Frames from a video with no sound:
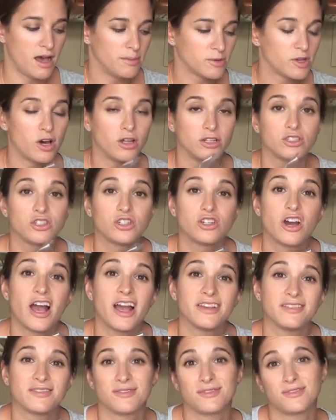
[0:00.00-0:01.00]
called
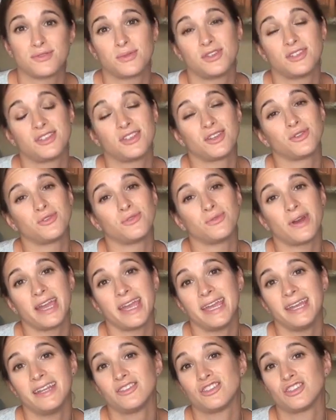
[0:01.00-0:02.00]
Kreiser's, which is a
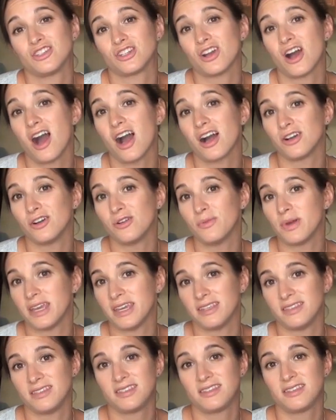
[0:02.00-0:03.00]
great
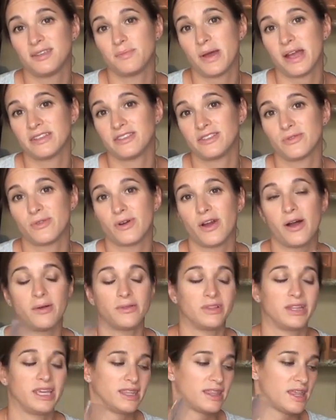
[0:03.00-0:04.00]
Chicago-based pet store.
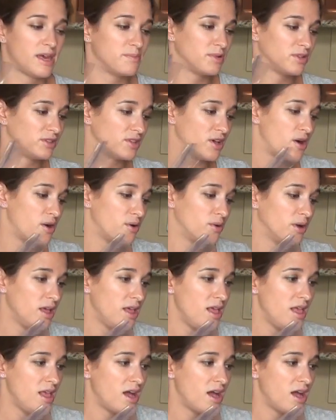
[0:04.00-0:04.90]
I'll link them below.